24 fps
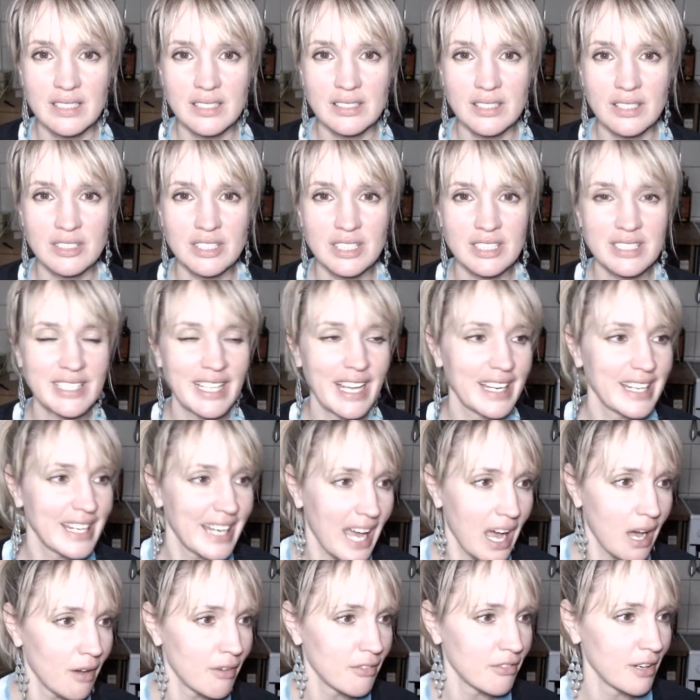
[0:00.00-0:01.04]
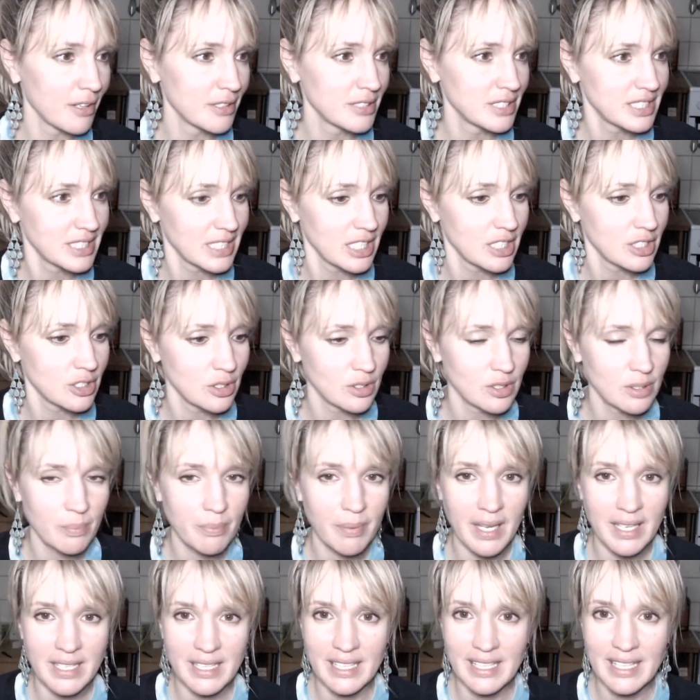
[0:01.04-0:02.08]
So just like now, if I were to teach you to
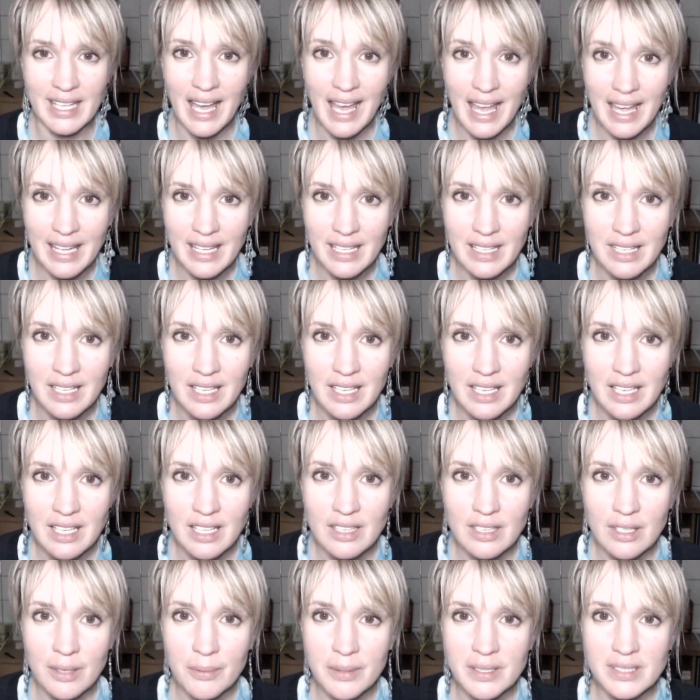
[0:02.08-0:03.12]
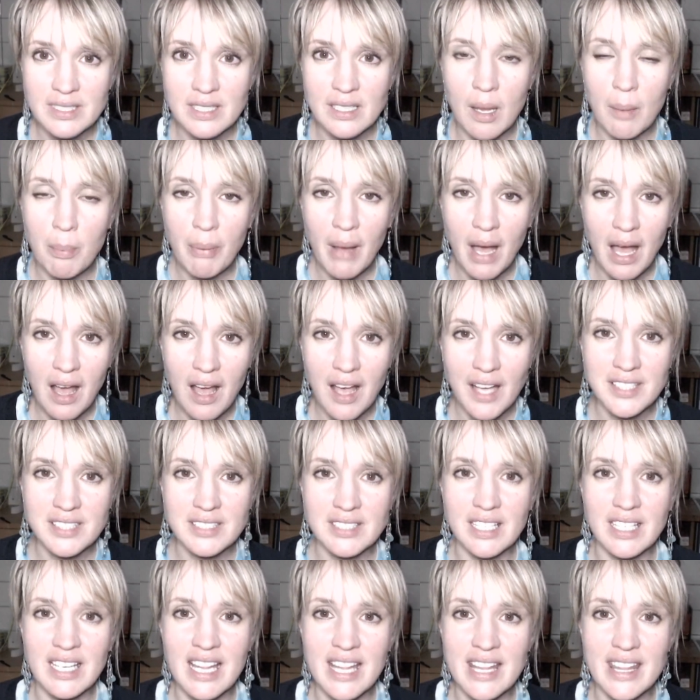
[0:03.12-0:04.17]
bake a cake, there isn't a
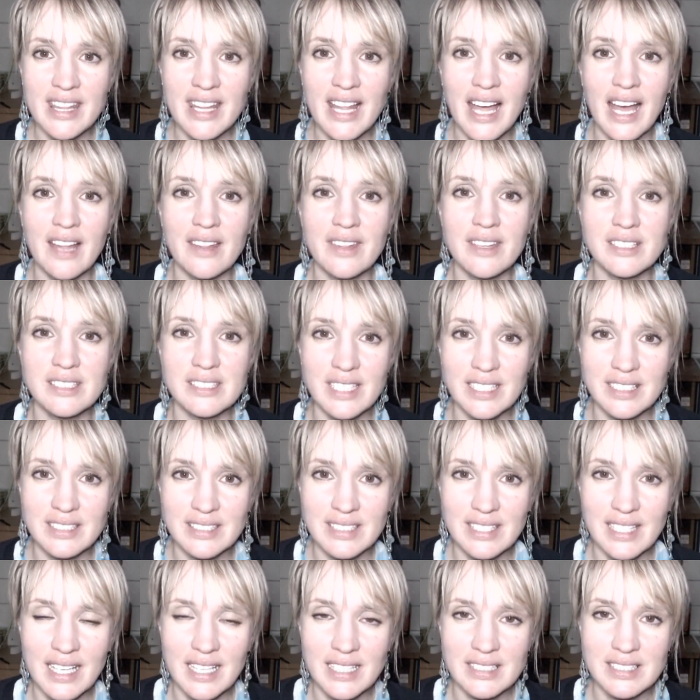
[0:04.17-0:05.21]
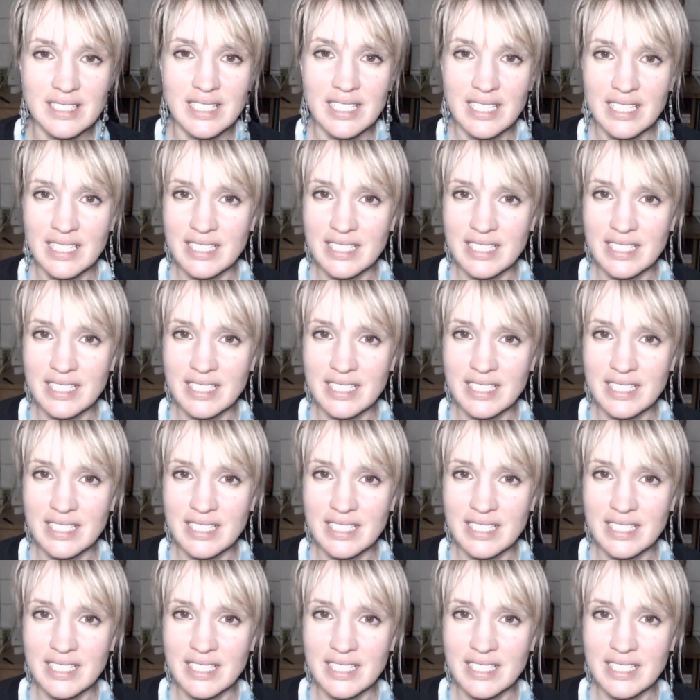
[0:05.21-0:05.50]
person in that that does that.